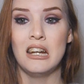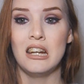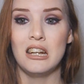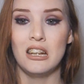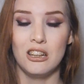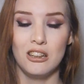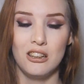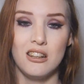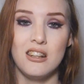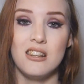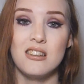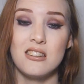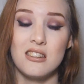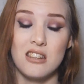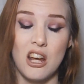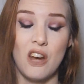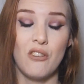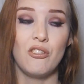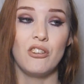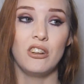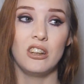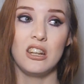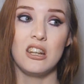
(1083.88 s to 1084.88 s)
it's
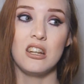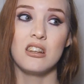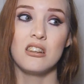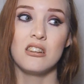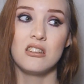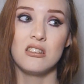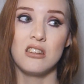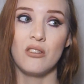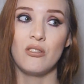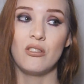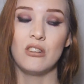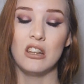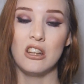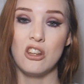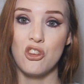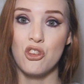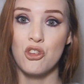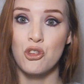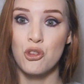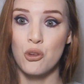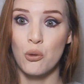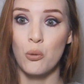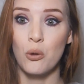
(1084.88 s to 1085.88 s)
definitely
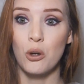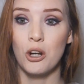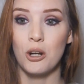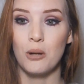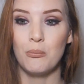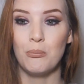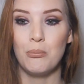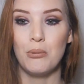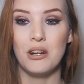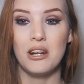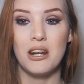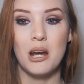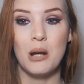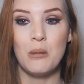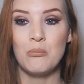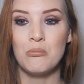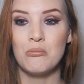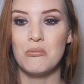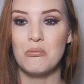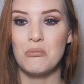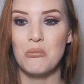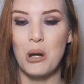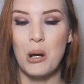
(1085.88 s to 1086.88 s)
sore. But
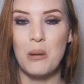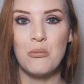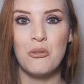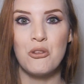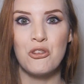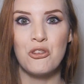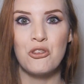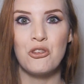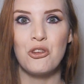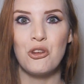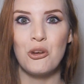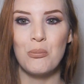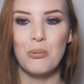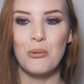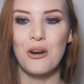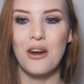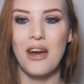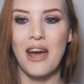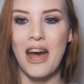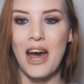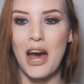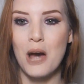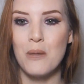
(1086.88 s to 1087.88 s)
I'm super
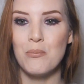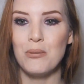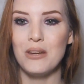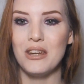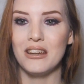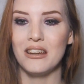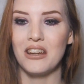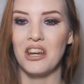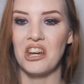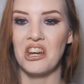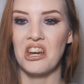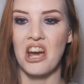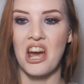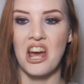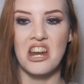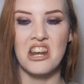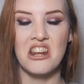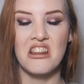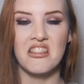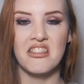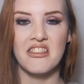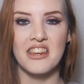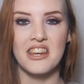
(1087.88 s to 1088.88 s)
happy. Like, I
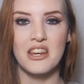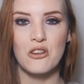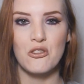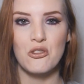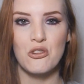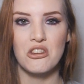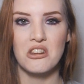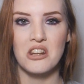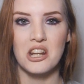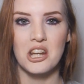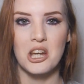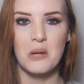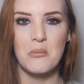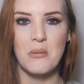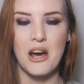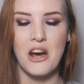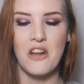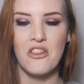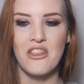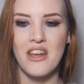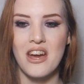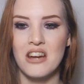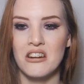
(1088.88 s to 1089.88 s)
didn't think this was gonna come
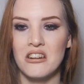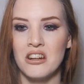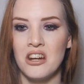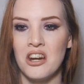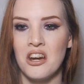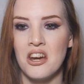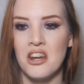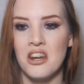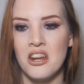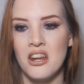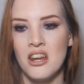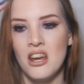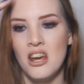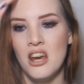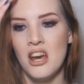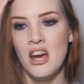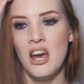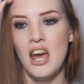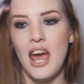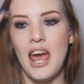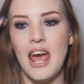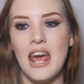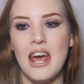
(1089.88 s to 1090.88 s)
out that good,
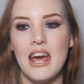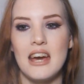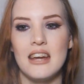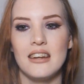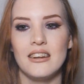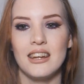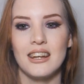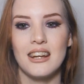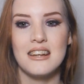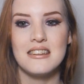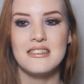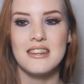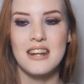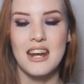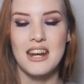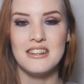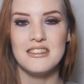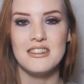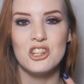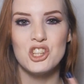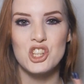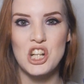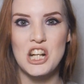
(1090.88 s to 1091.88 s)
and like I said, I
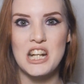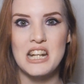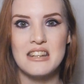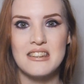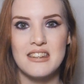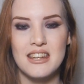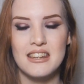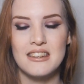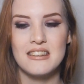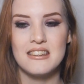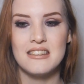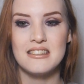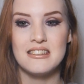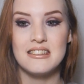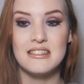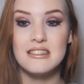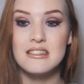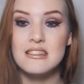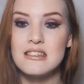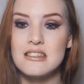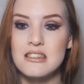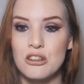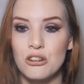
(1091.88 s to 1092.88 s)
did try to take this
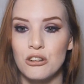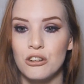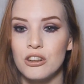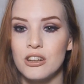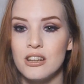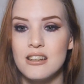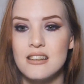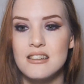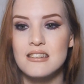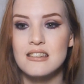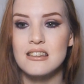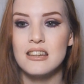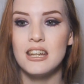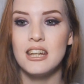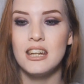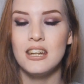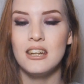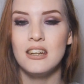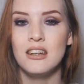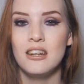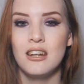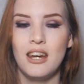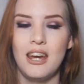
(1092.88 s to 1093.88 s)

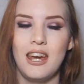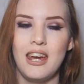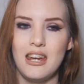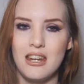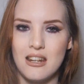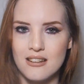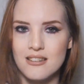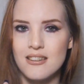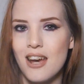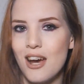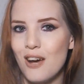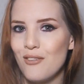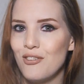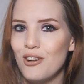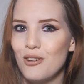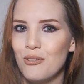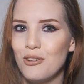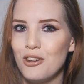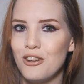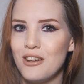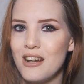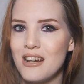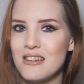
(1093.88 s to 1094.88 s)
seriously and have
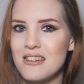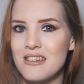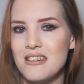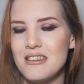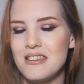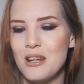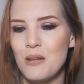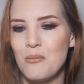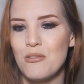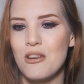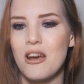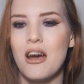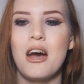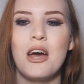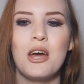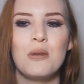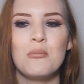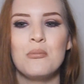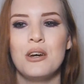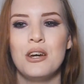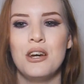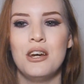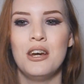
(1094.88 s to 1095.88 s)
fun with you guys at the same
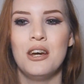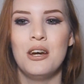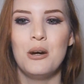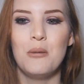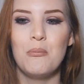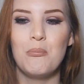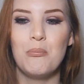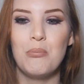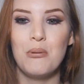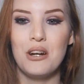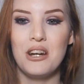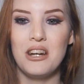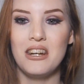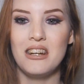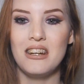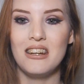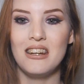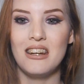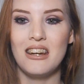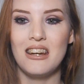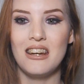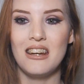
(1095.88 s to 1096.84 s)
time. But